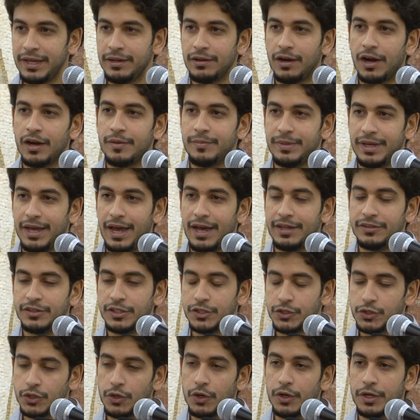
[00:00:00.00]
the Umayyad army
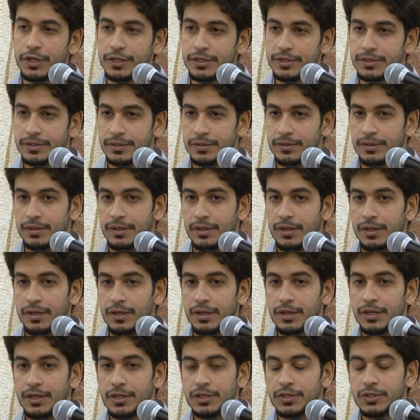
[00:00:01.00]
had the choice
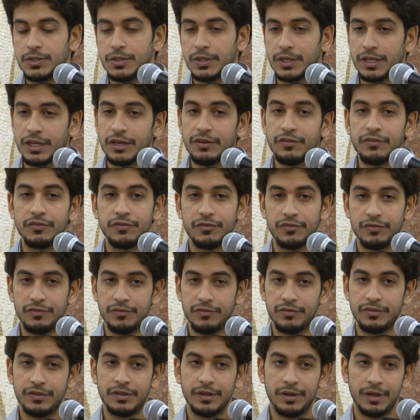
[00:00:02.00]
to
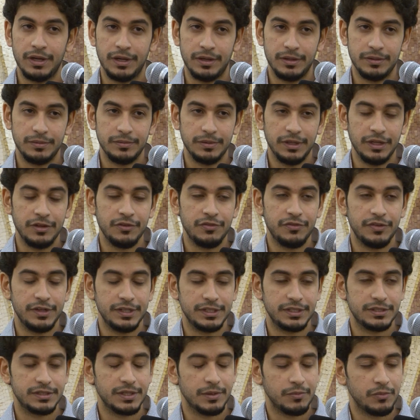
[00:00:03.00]
give the
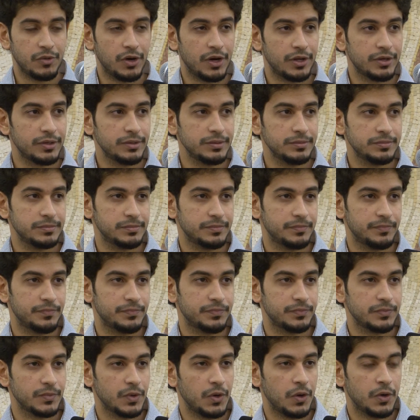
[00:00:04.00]
infant some water
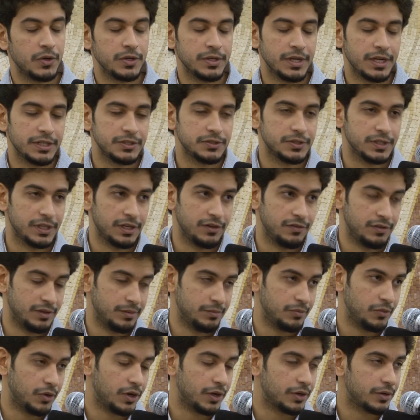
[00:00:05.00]
or not to
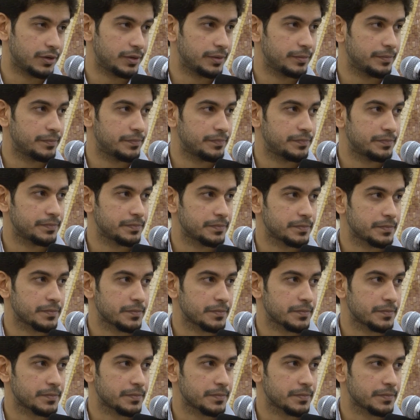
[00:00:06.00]
give them water.